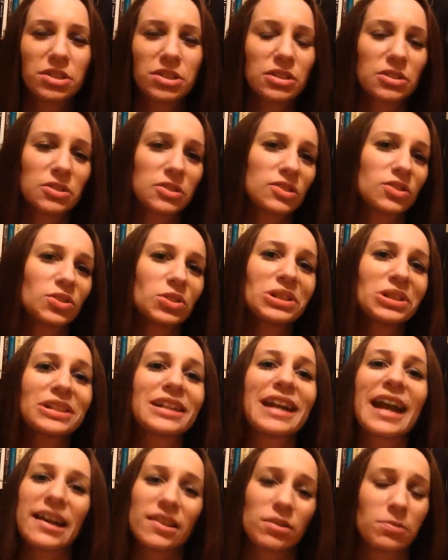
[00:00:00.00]
just
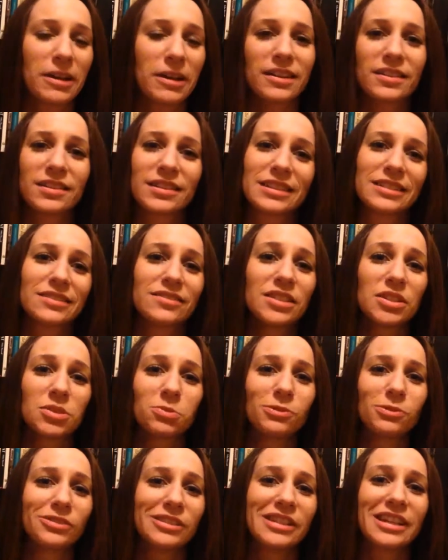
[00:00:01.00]
certain aspects of
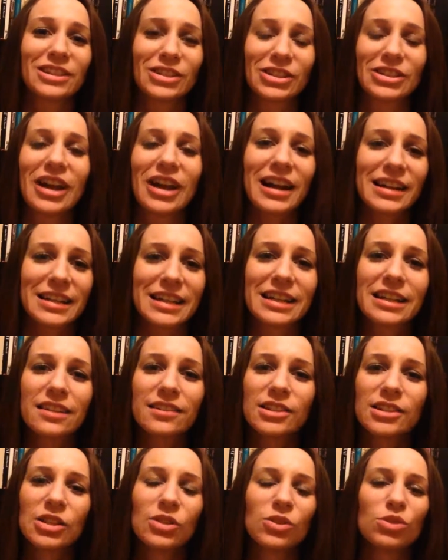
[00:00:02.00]
this movie I could not get
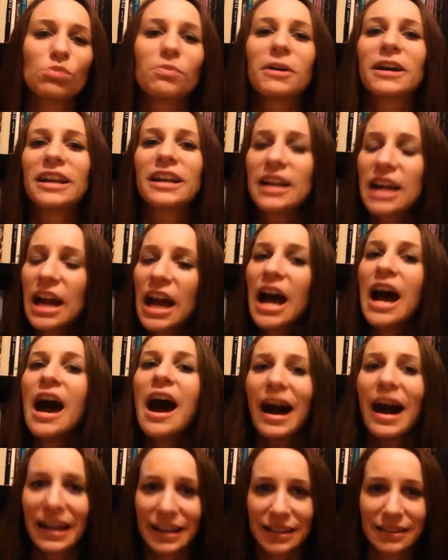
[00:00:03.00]
into, but
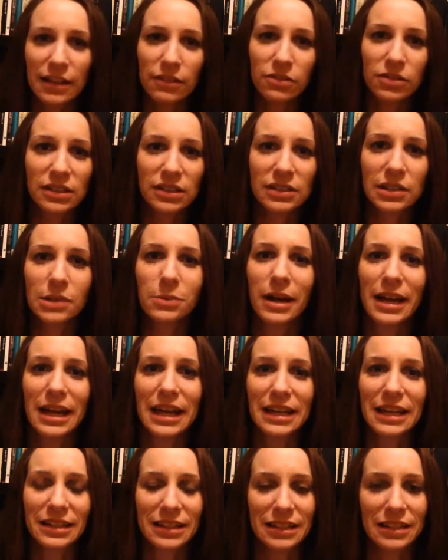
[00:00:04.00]
I can definitely see why
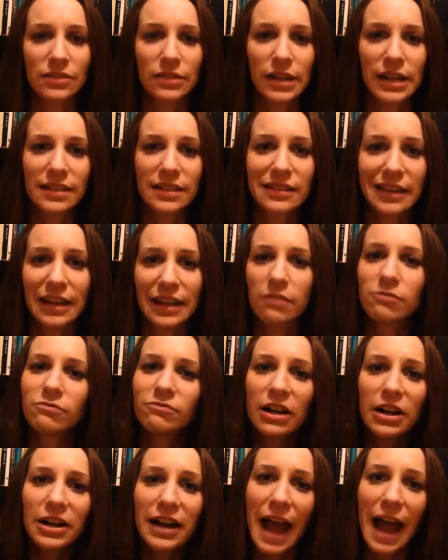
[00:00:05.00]
Anthony likes it.
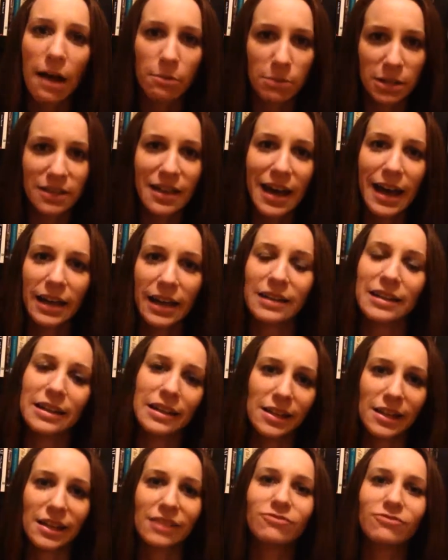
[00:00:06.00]
I'm very happy that
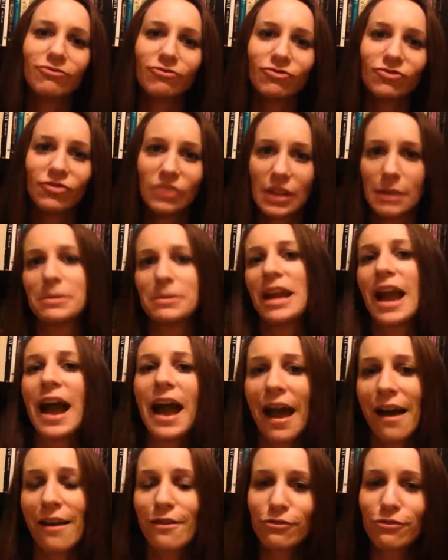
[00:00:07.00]
he let me
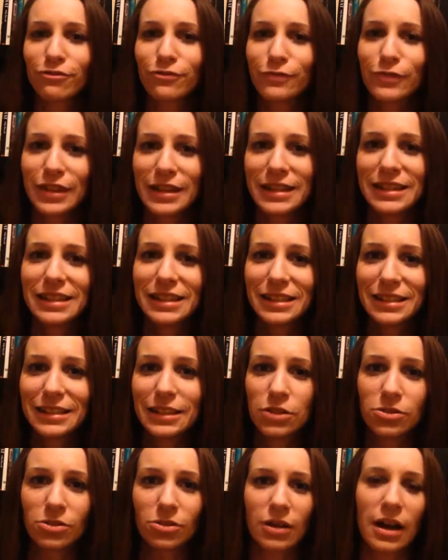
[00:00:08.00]
have the
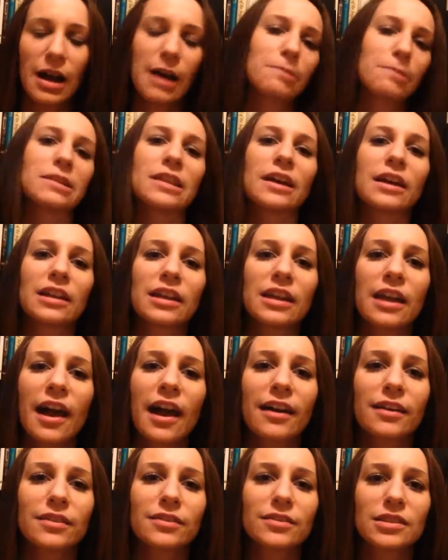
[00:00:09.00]
digital copy that he
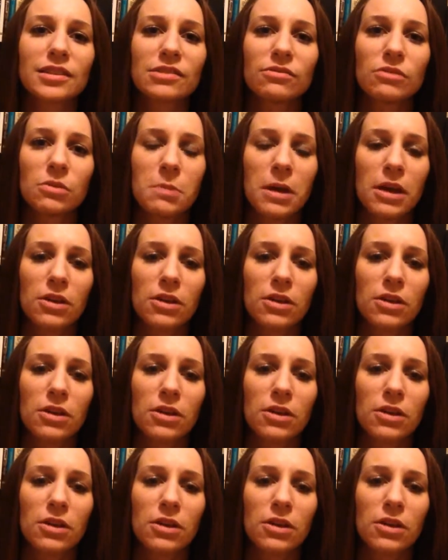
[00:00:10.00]
has of The